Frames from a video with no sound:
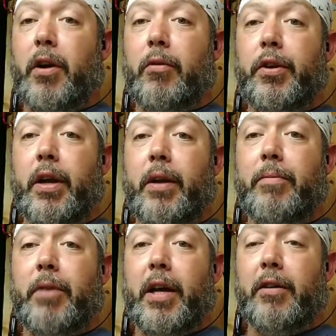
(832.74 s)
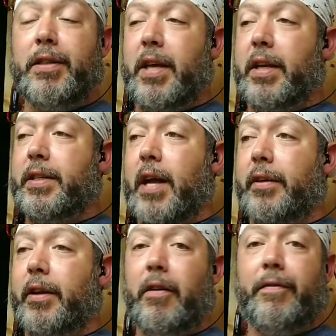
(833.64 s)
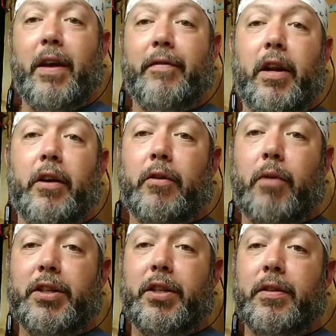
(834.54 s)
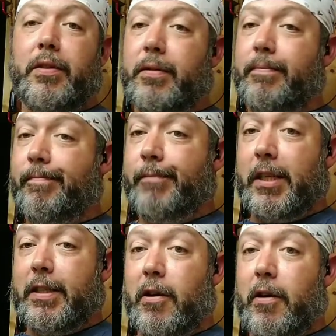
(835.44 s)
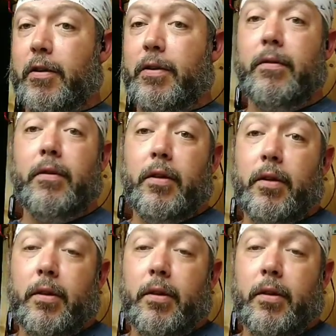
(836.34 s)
let me know what anybody else thinks down there. If you have any other questions, concerns,